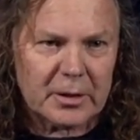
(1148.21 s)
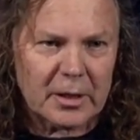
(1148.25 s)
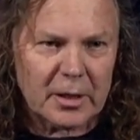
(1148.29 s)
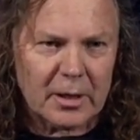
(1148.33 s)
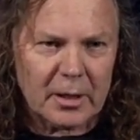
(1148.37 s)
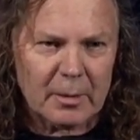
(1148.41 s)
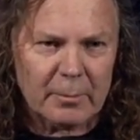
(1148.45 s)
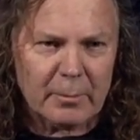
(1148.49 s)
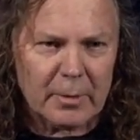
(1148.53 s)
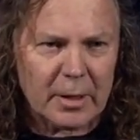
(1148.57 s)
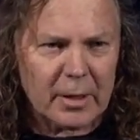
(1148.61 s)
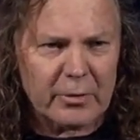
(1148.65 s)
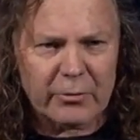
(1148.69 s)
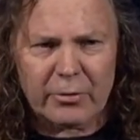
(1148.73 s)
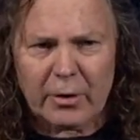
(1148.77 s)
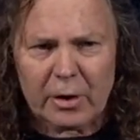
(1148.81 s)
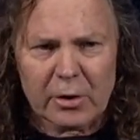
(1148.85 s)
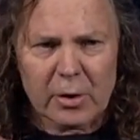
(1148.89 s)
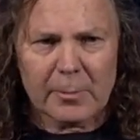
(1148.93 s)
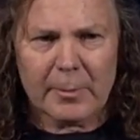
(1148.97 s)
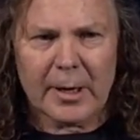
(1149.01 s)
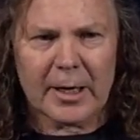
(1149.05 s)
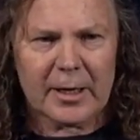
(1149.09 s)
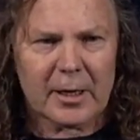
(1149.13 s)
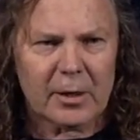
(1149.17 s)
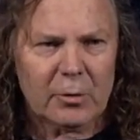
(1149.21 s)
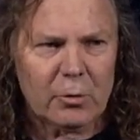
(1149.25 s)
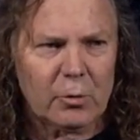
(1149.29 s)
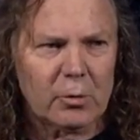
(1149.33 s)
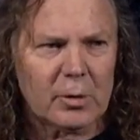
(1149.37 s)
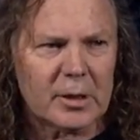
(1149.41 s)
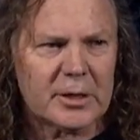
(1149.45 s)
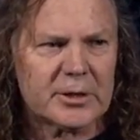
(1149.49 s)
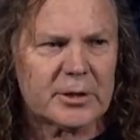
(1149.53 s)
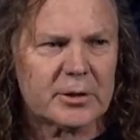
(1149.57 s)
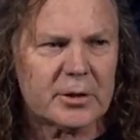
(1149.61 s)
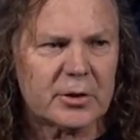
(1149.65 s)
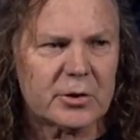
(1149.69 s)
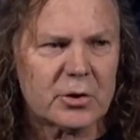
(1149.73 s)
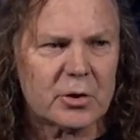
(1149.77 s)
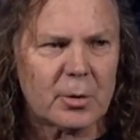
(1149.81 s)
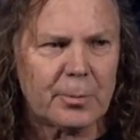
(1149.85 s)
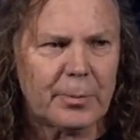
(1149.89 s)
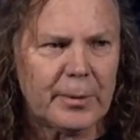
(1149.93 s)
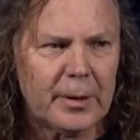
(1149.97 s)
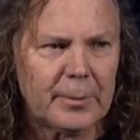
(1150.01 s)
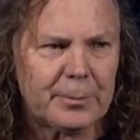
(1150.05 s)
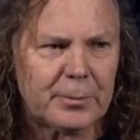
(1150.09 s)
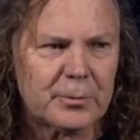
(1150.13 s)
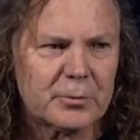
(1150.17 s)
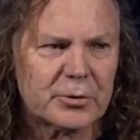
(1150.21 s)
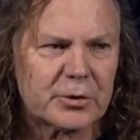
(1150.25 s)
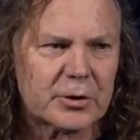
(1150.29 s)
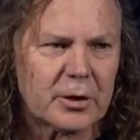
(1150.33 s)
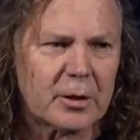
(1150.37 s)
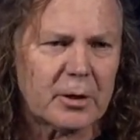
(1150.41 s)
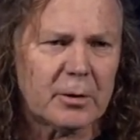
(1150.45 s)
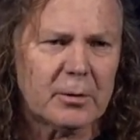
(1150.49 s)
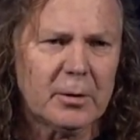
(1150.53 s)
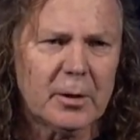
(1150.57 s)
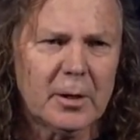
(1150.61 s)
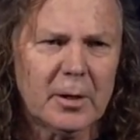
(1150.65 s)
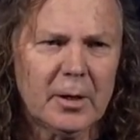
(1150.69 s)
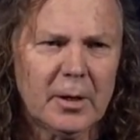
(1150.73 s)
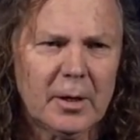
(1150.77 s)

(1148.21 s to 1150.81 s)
And so you're making all these digital people, so